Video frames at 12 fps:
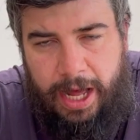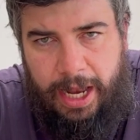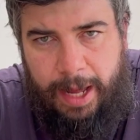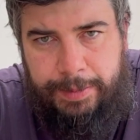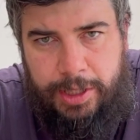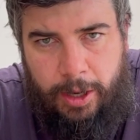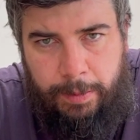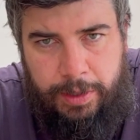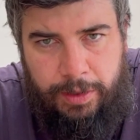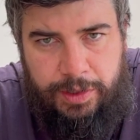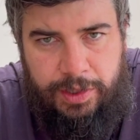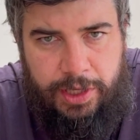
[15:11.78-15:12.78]
laptop,
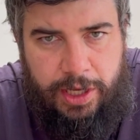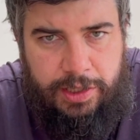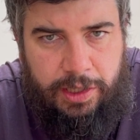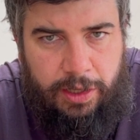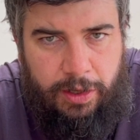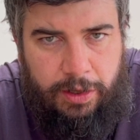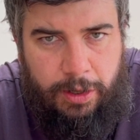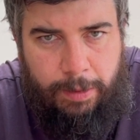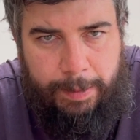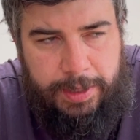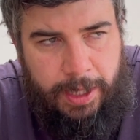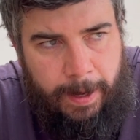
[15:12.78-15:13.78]
go on to CERTILOGO
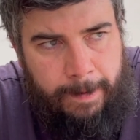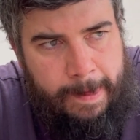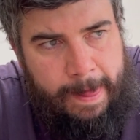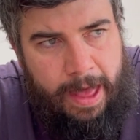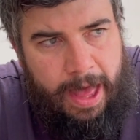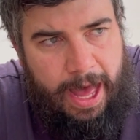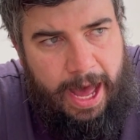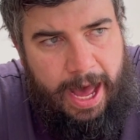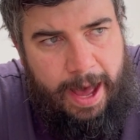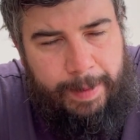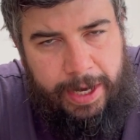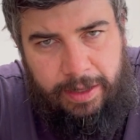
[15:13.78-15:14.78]
website,
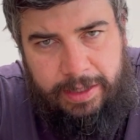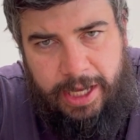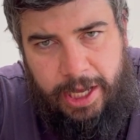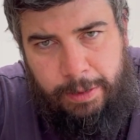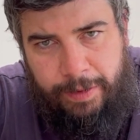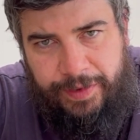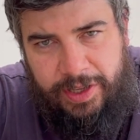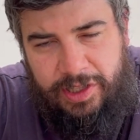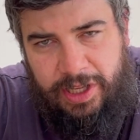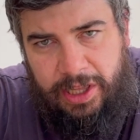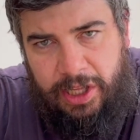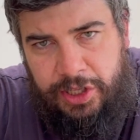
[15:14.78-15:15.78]
and it'll tell you if
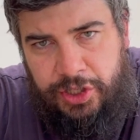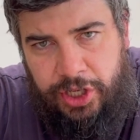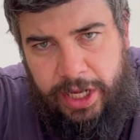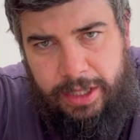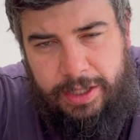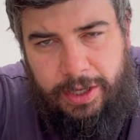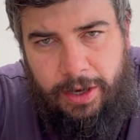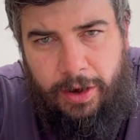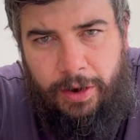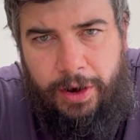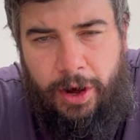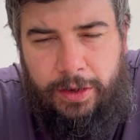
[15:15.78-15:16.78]
it's legit
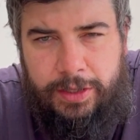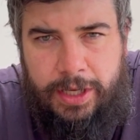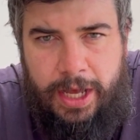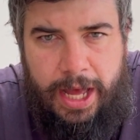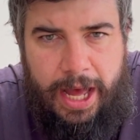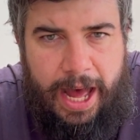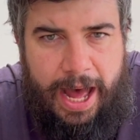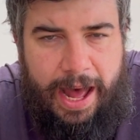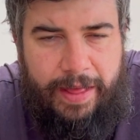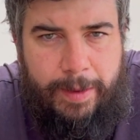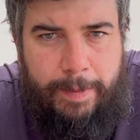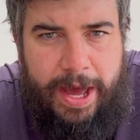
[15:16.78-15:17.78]
or not.
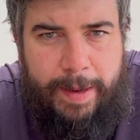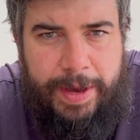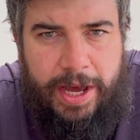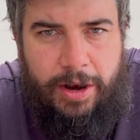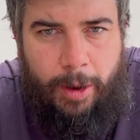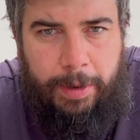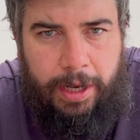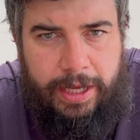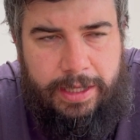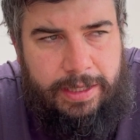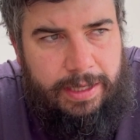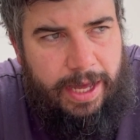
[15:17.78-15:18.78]
There may be
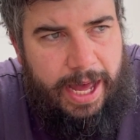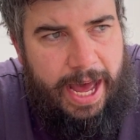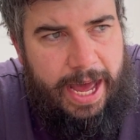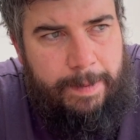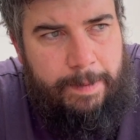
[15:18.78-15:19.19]
anomalies. It